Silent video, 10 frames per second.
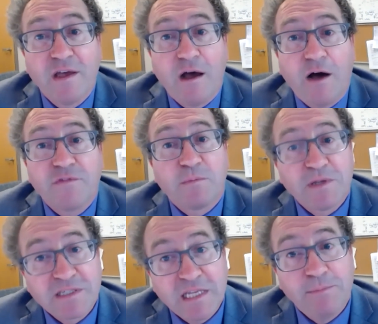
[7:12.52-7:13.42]
of the
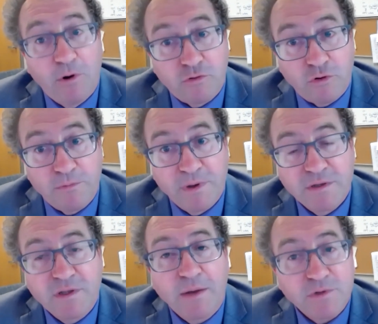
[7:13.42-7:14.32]
placebo group.
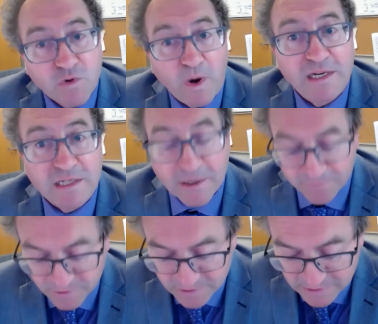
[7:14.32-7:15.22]
So that was quite a
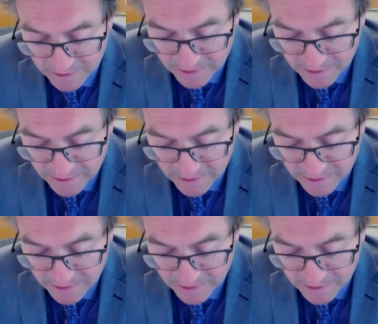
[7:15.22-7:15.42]
difference.